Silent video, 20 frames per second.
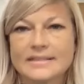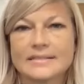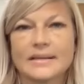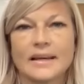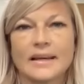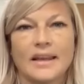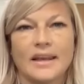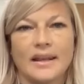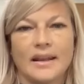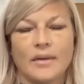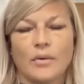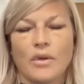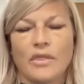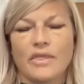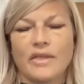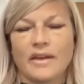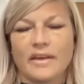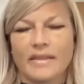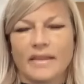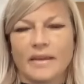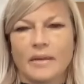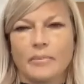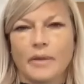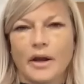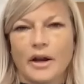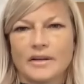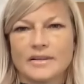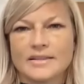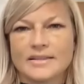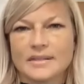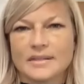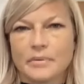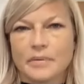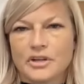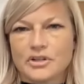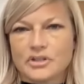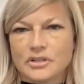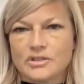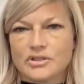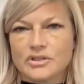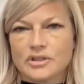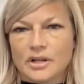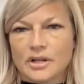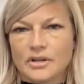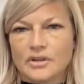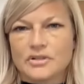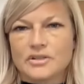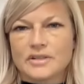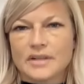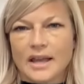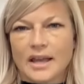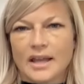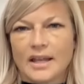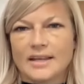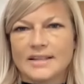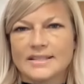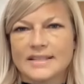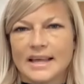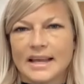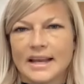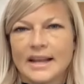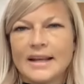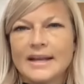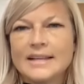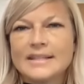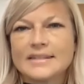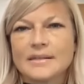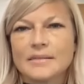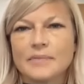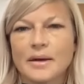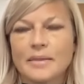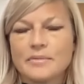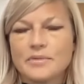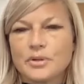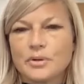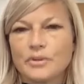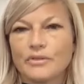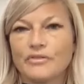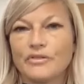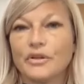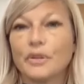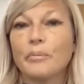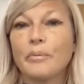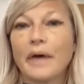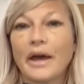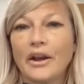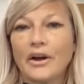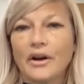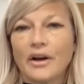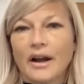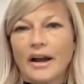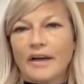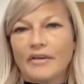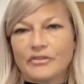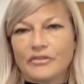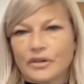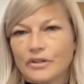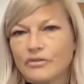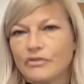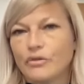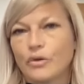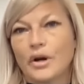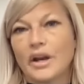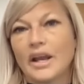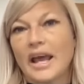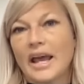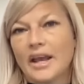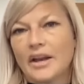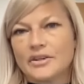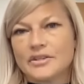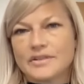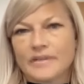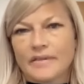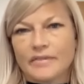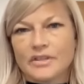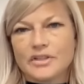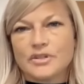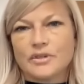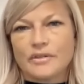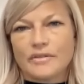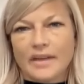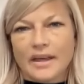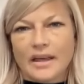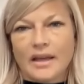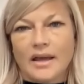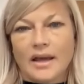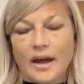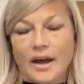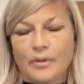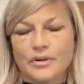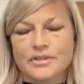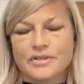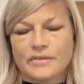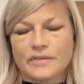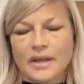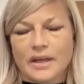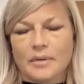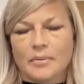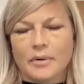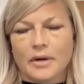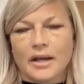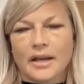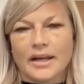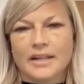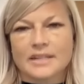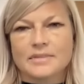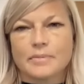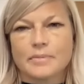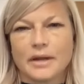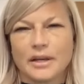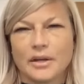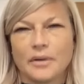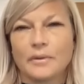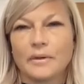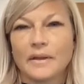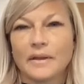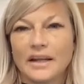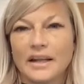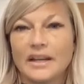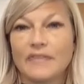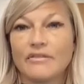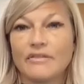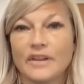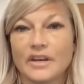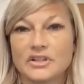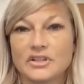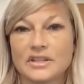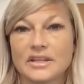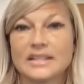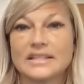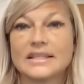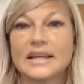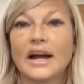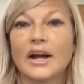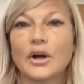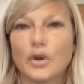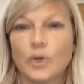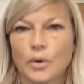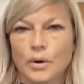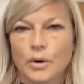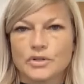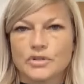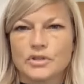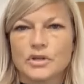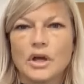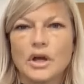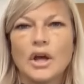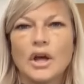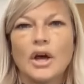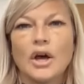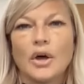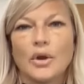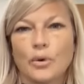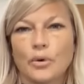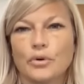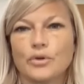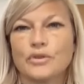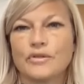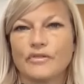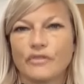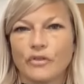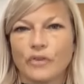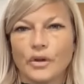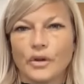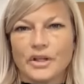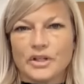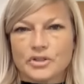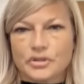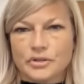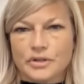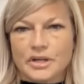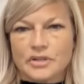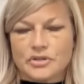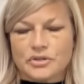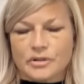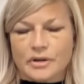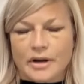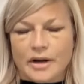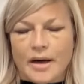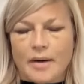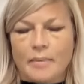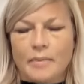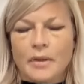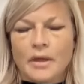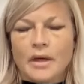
And one thing that parents and patients should understand is that sometimes you'll feel better after 48 or 72 of the hours of the antibiotics, but you really need to finish the entire course in order to fully treat strep.